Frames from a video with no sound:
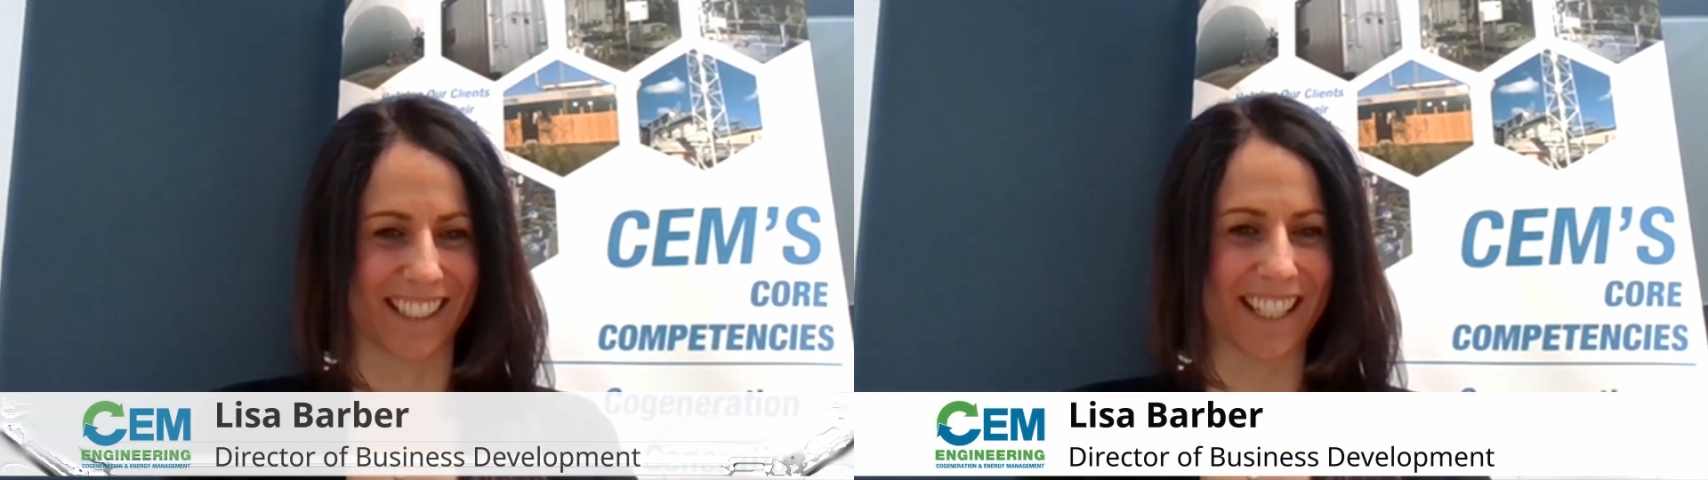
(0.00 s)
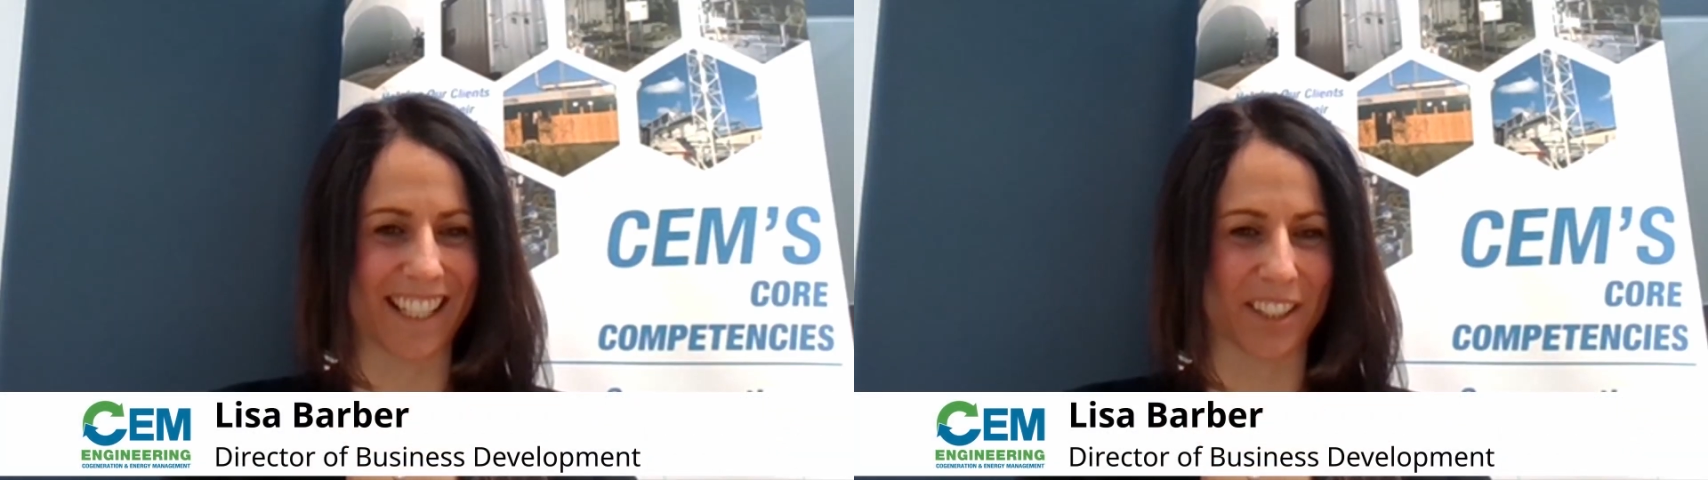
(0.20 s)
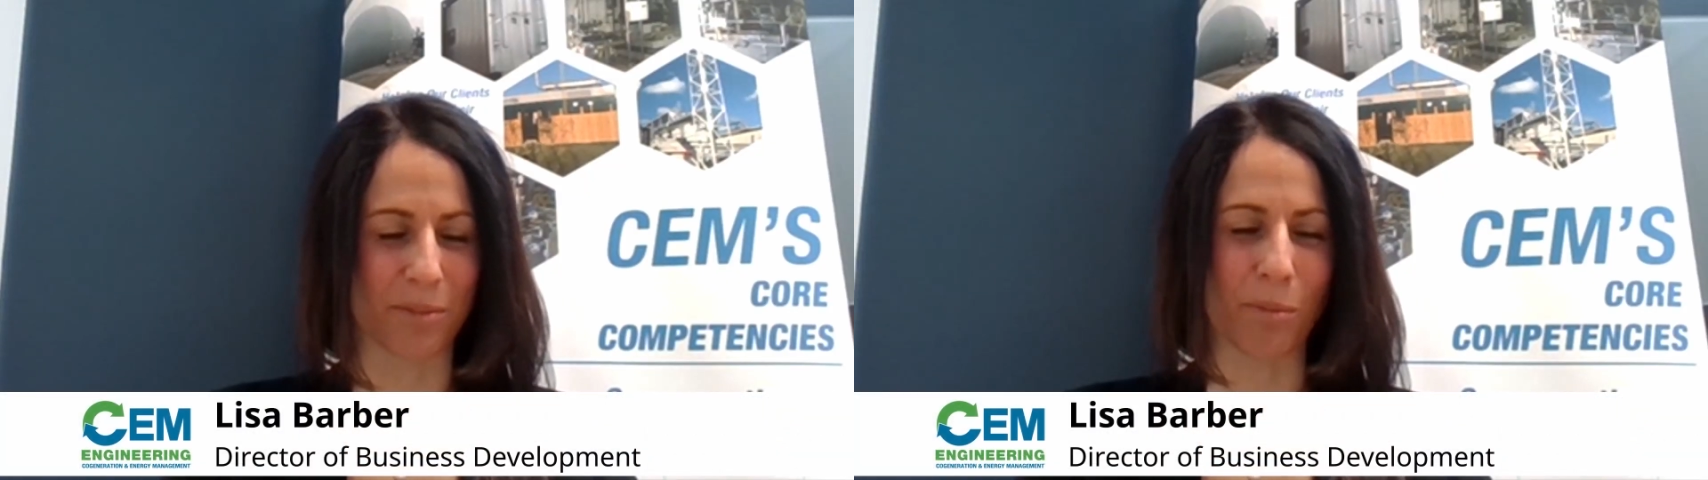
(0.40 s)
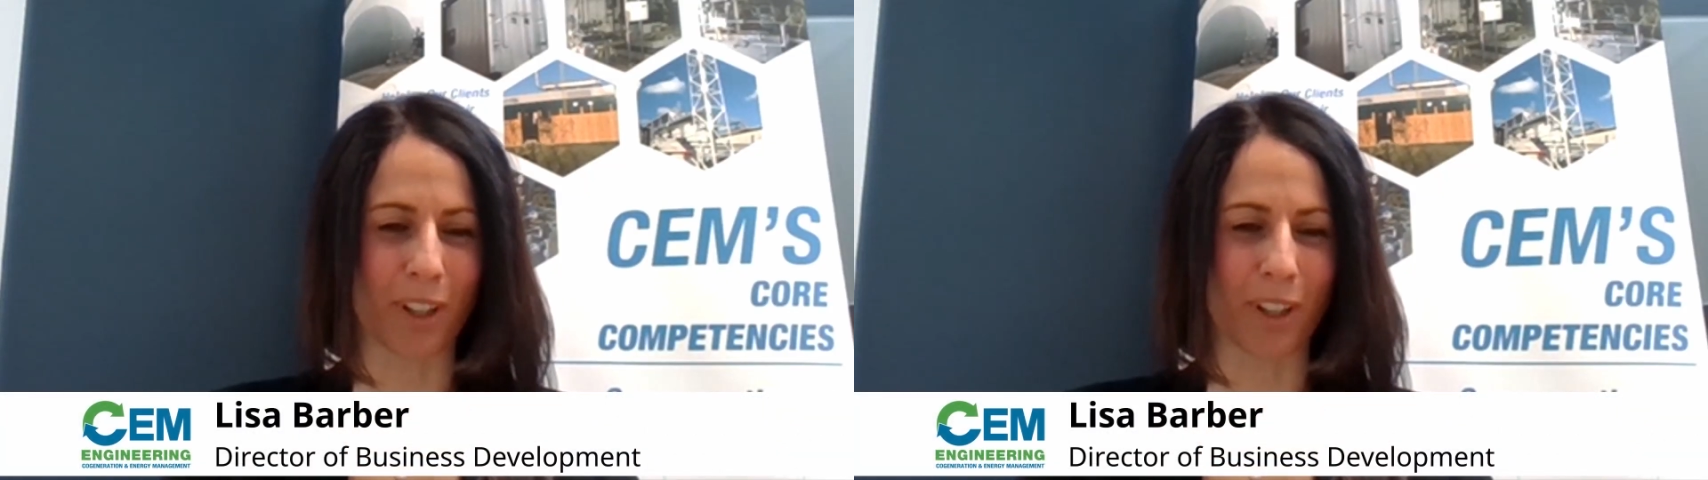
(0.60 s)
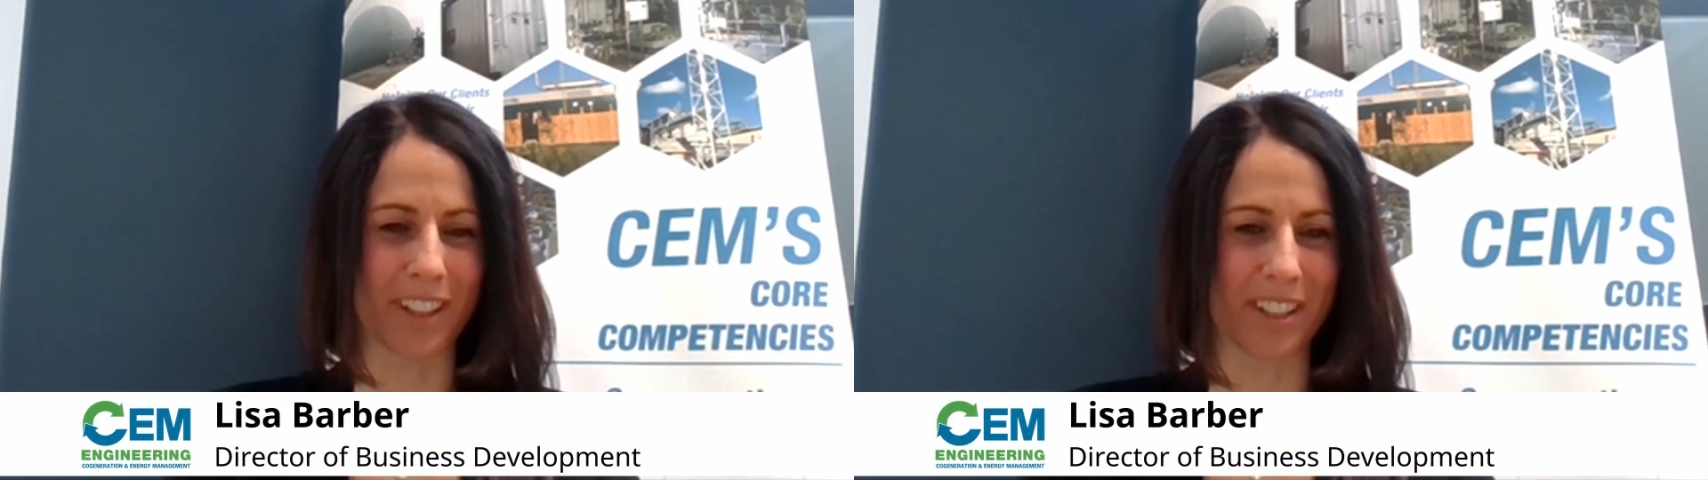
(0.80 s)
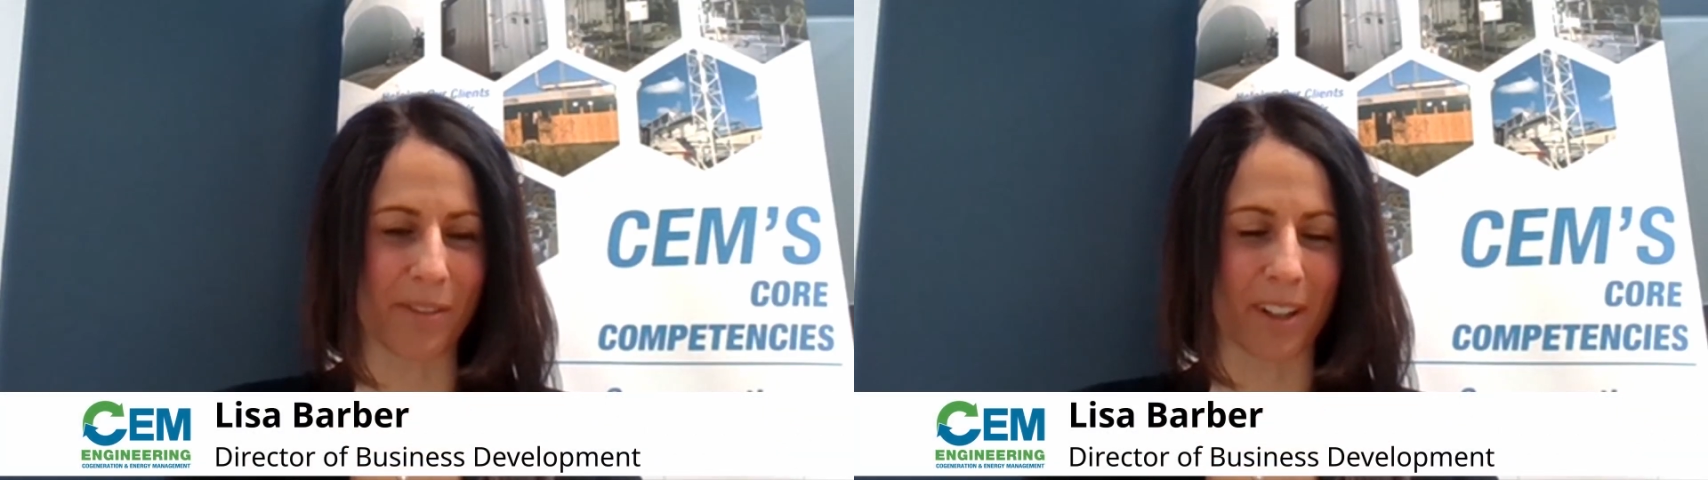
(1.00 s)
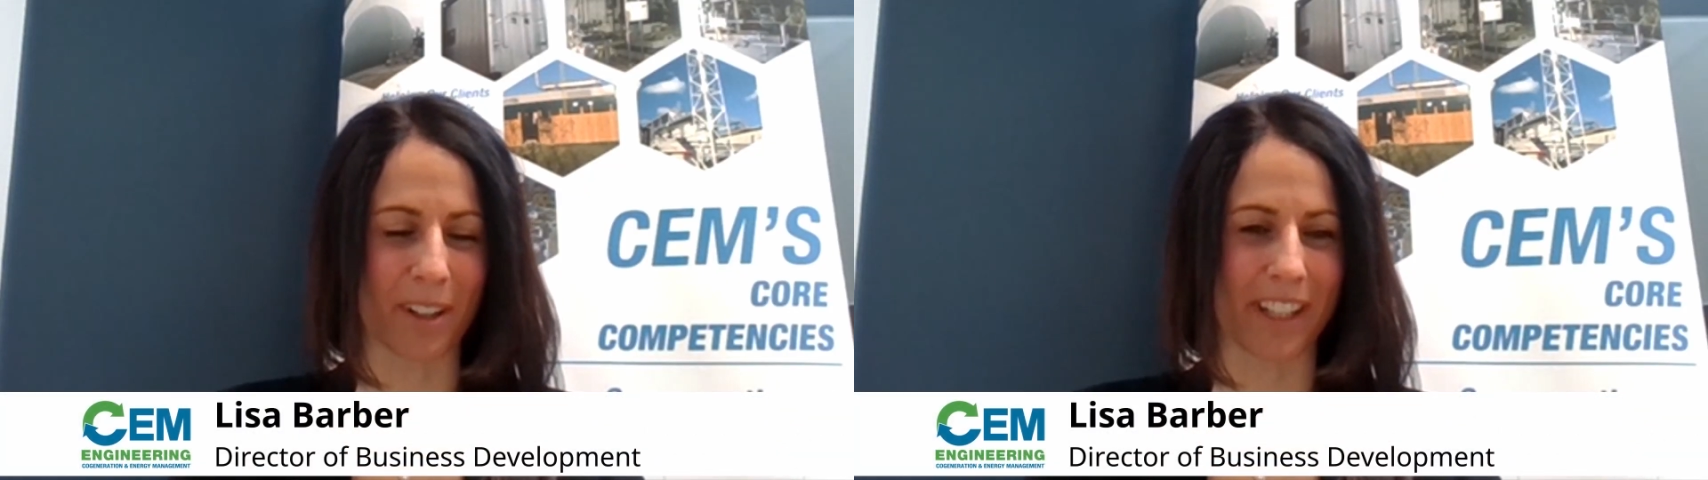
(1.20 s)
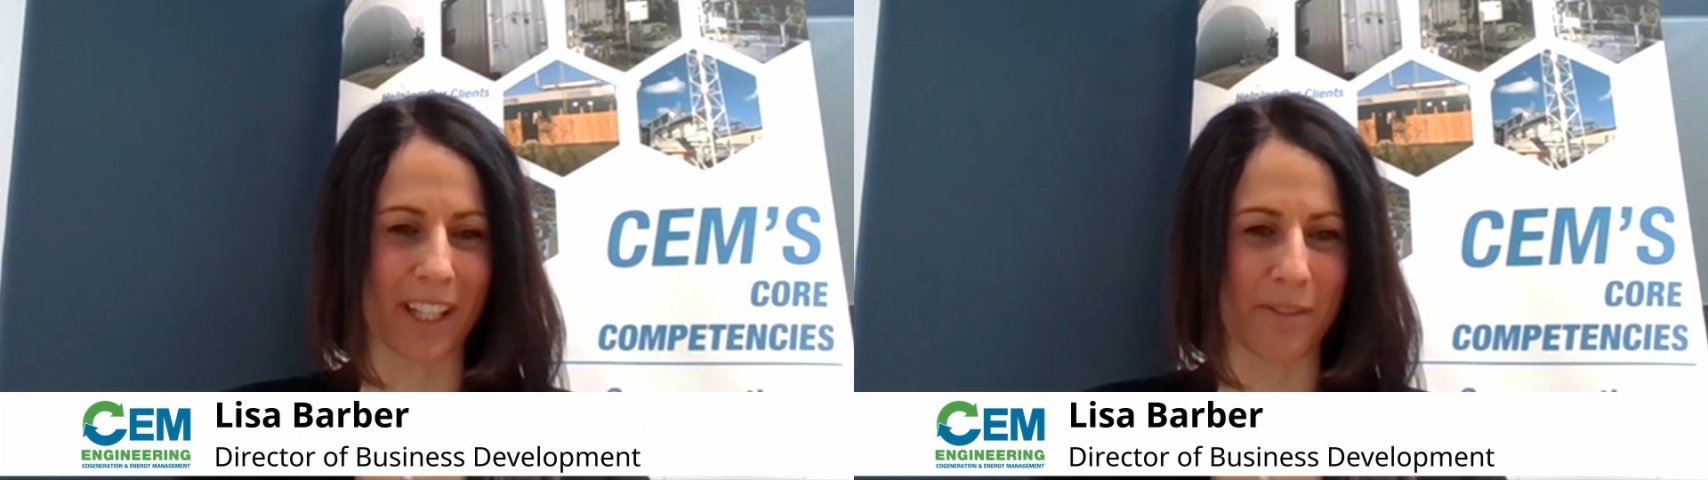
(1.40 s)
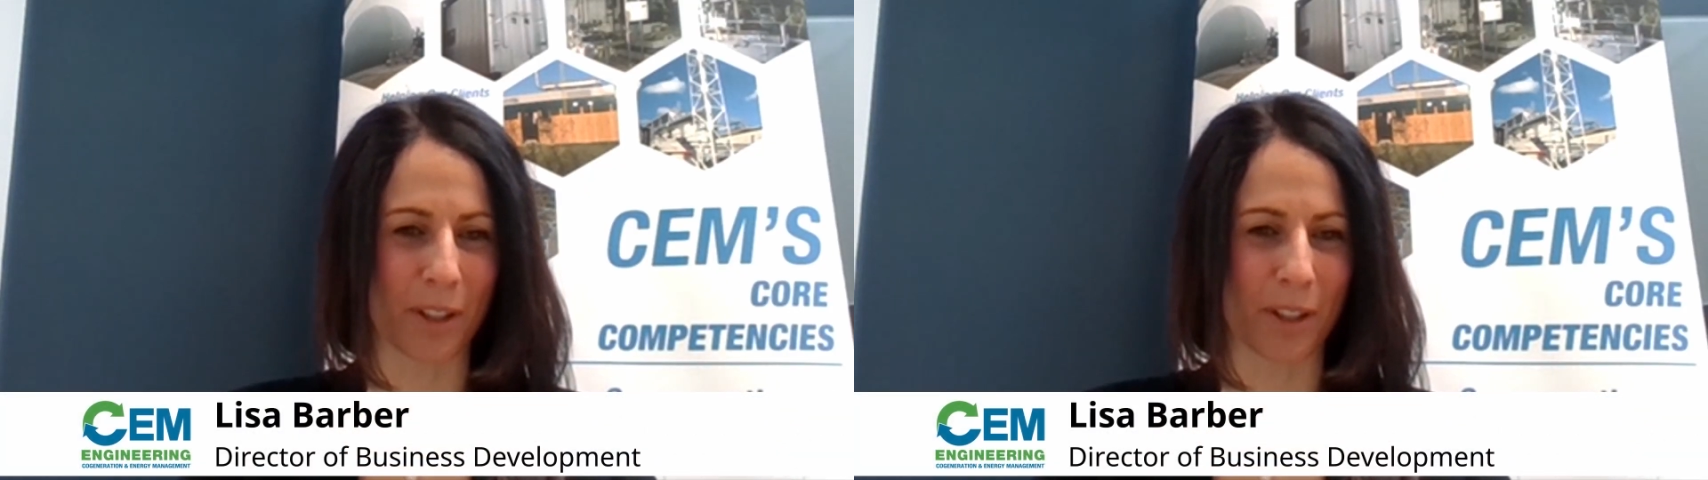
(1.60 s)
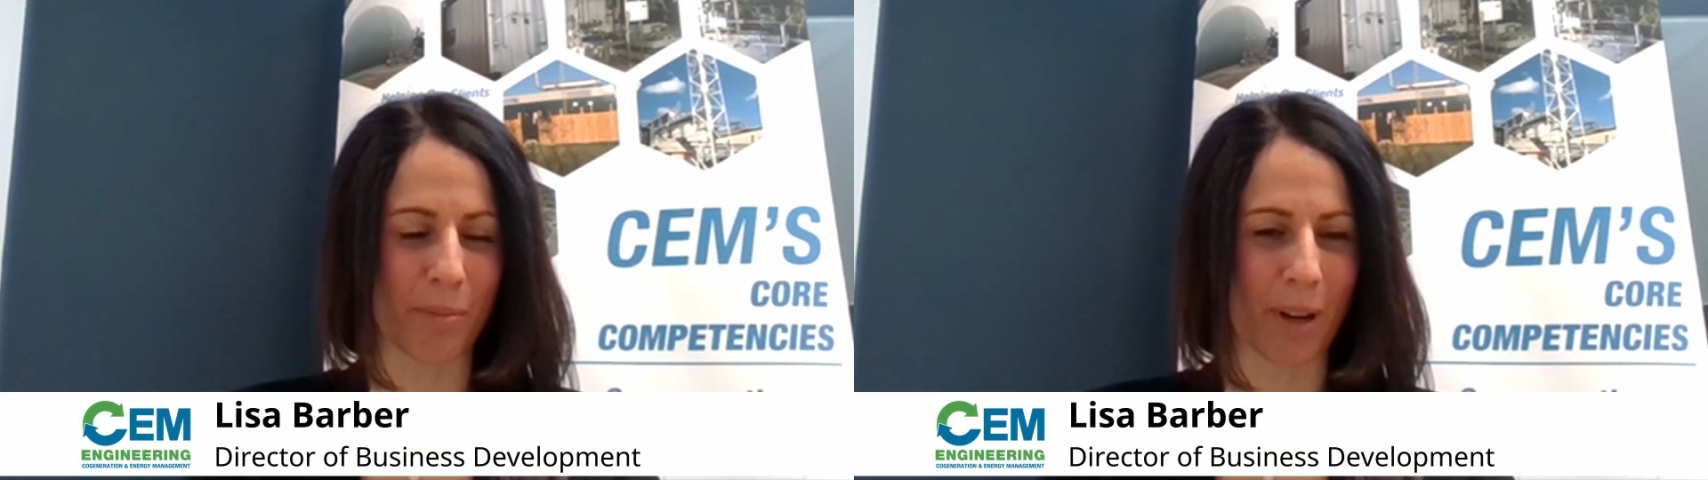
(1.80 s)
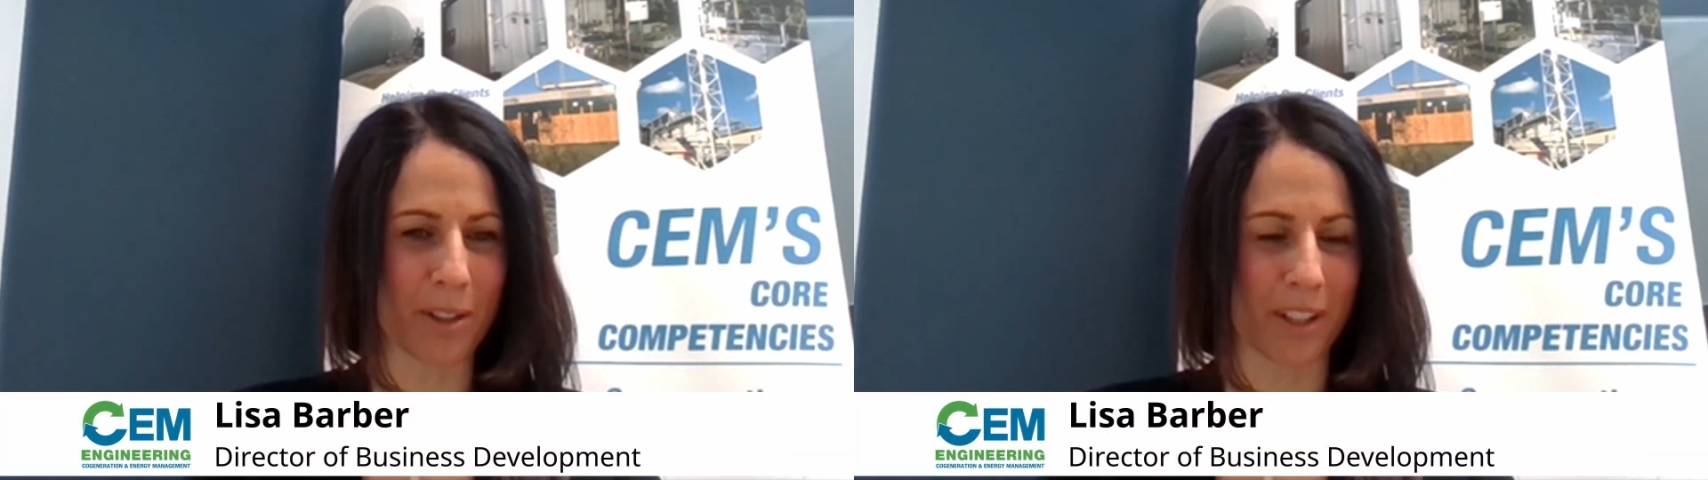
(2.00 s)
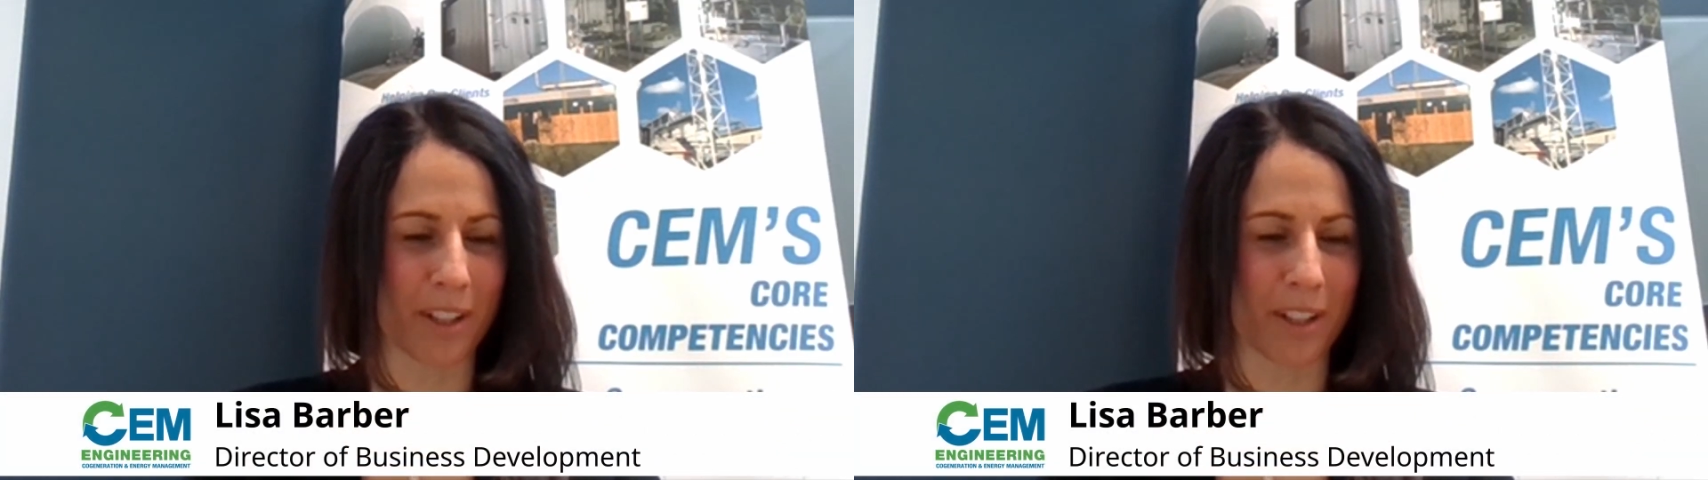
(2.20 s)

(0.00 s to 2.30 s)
Yes, good morning, Stefan. Thank you very much.